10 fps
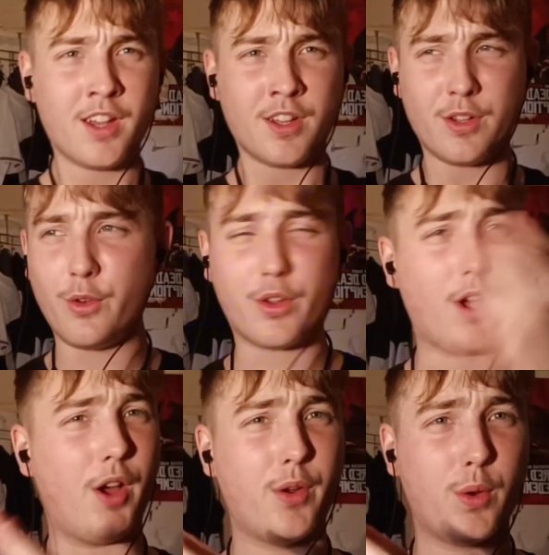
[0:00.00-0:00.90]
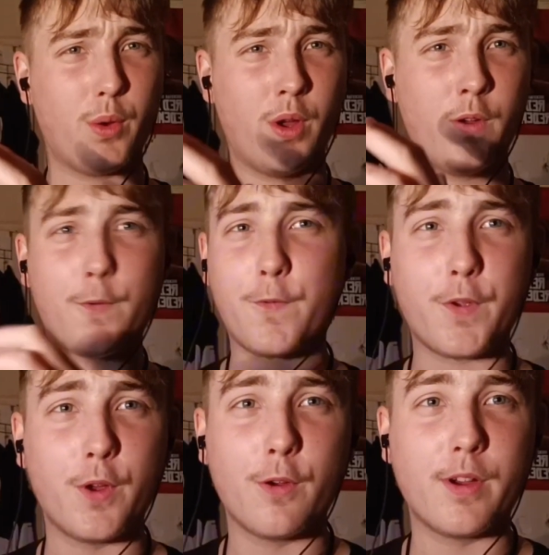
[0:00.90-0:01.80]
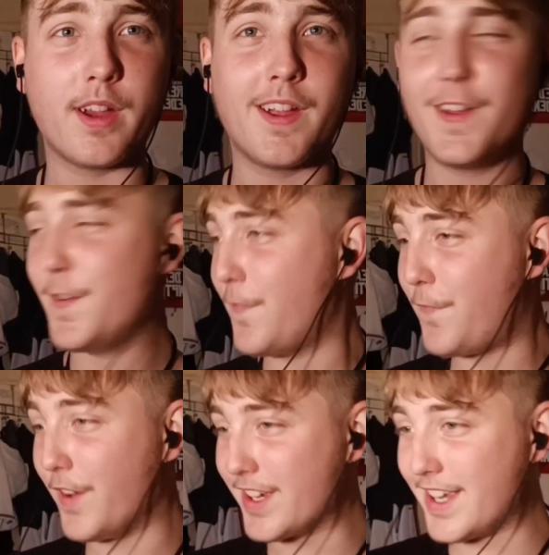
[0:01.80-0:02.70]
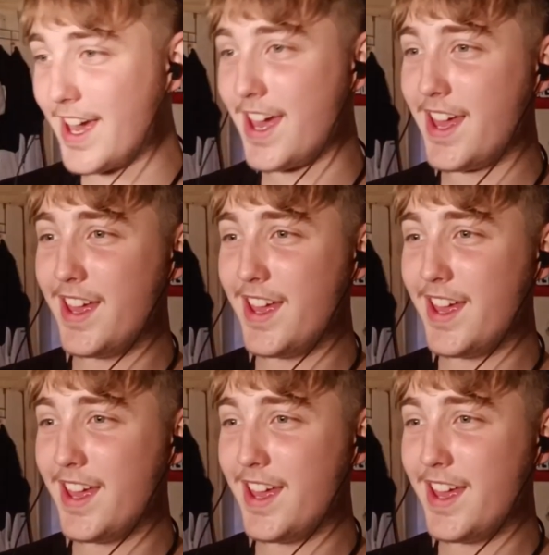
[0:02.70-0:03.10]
Ngannou Fury, forget